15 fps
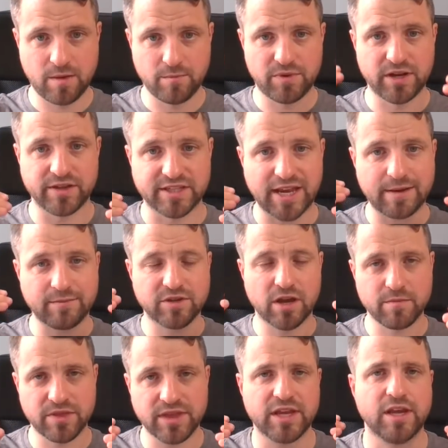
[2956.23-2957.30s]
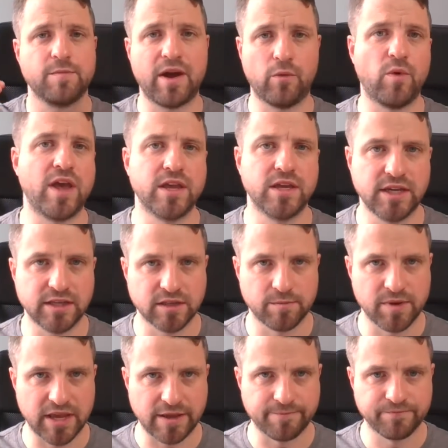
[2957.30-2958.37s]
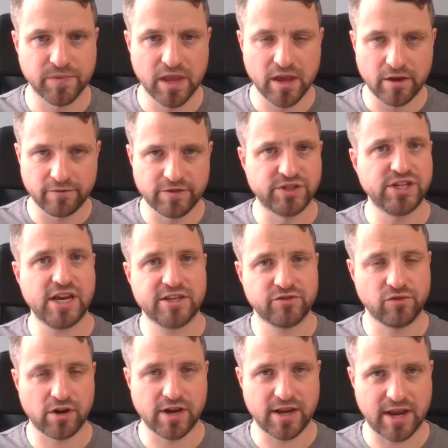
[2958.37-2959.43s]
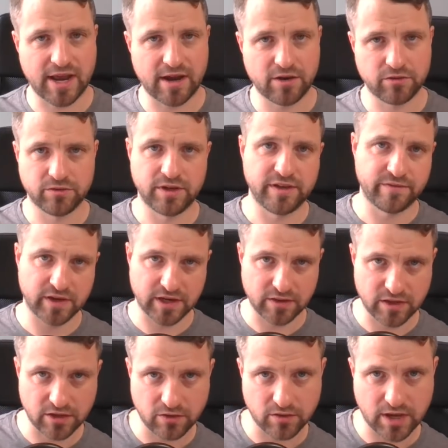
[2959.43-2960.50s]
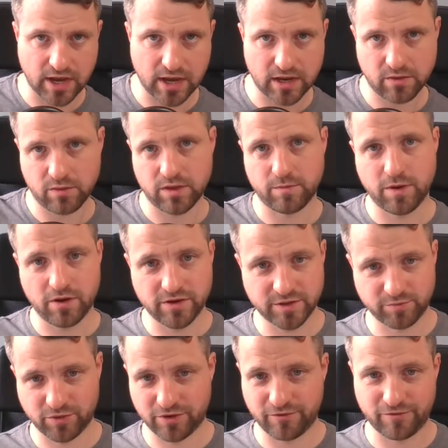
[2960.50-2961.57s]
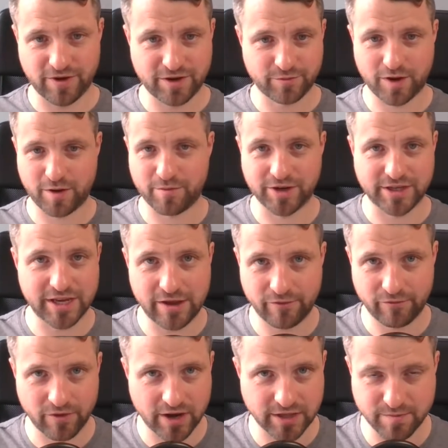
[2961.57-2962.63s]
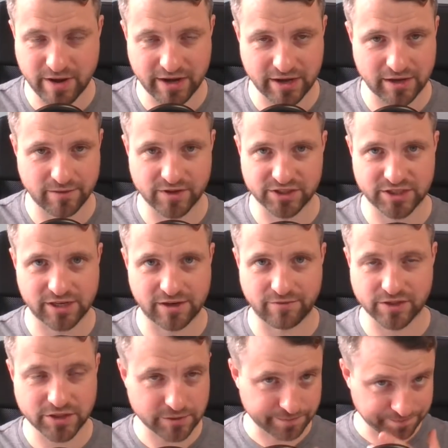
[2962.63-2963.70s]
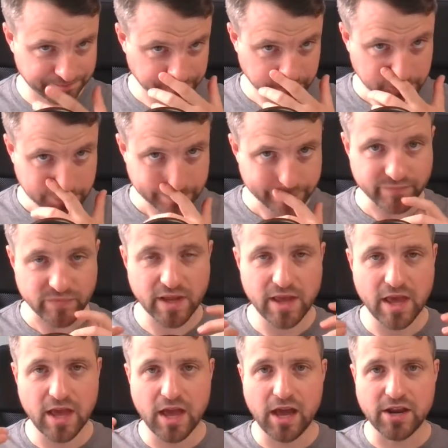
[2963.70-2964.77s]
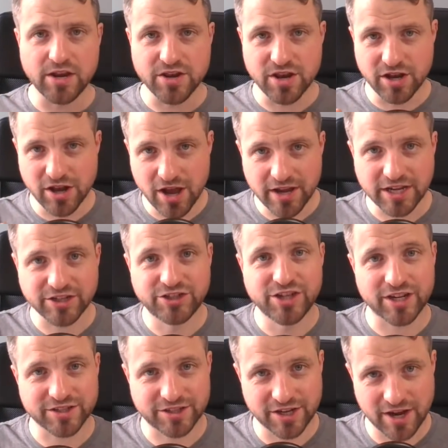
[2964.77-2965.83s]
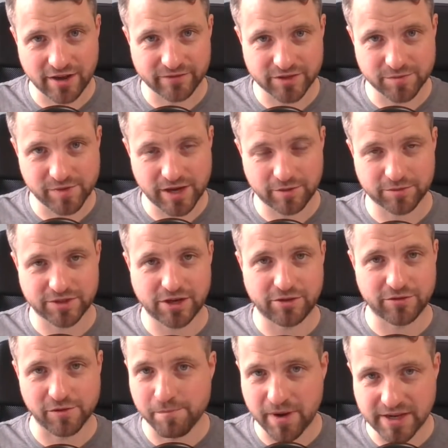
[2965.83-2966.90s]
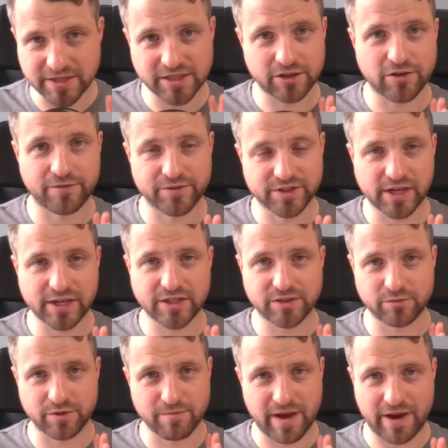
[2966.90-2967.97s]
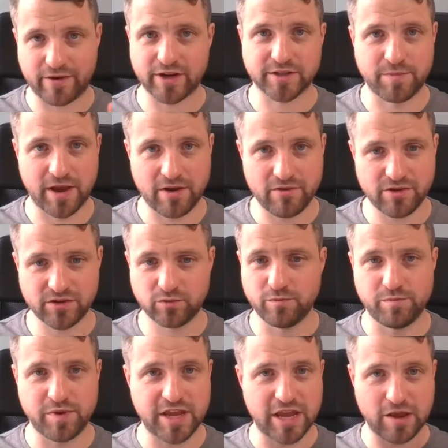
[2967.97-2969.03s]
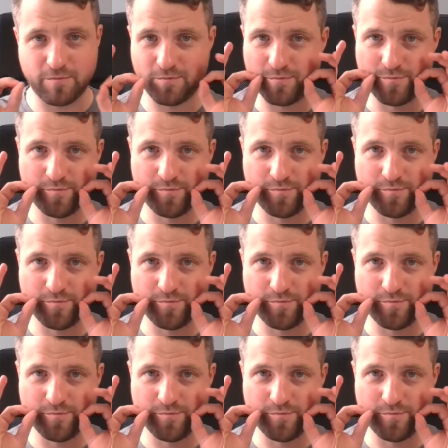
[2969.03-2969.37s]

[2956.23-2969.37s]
but at the same time, think about where you need to be. For Jess, right now, living in the UK with a Polish boyfriend, one of my dear friends, Marek Iwaszkiewicz, learning just enough to be able to hold a basic conversation with Marek's parents would be